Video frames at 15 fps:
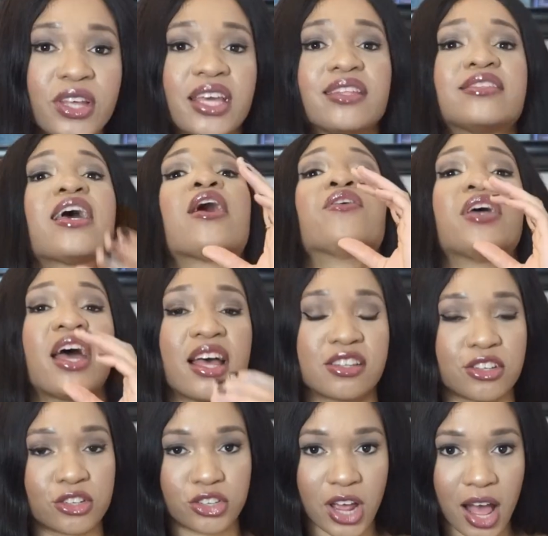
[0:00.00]
like down it
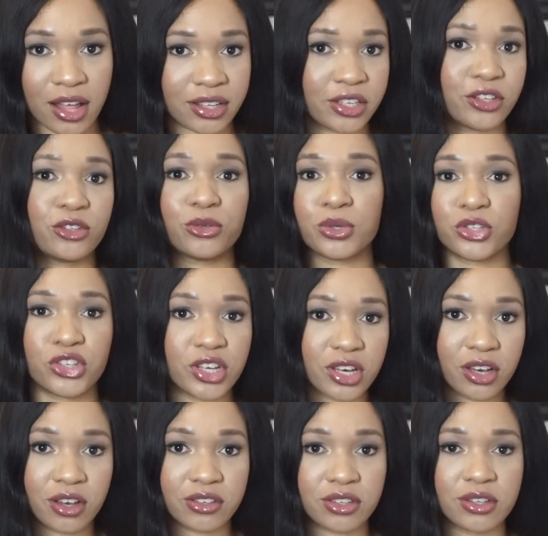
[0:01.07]
as a shot. Like you do a
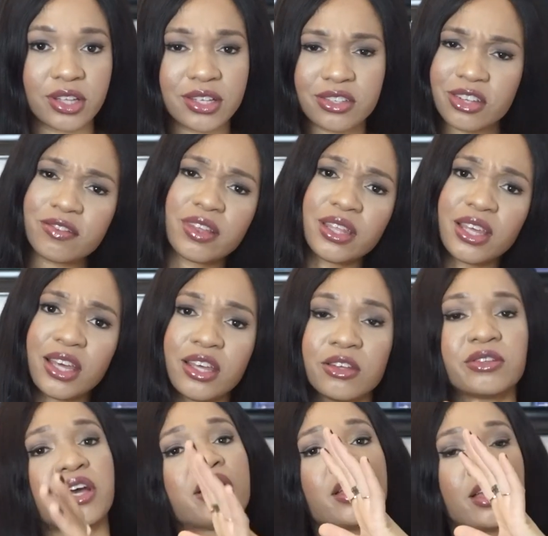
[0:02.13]
cheers and you're like Jivili,
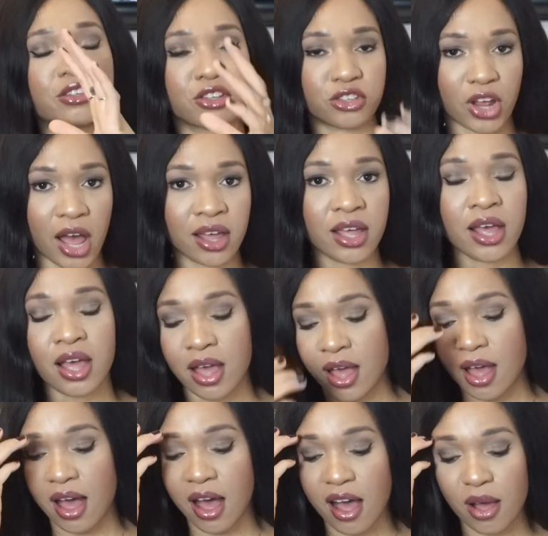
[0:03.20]
you down it as a shot.
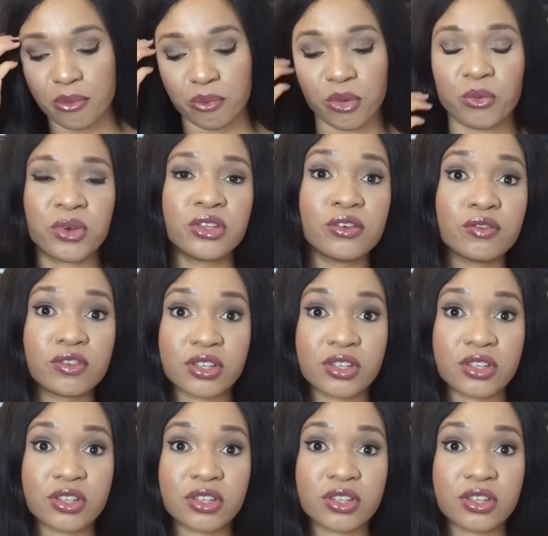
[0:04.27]
But when you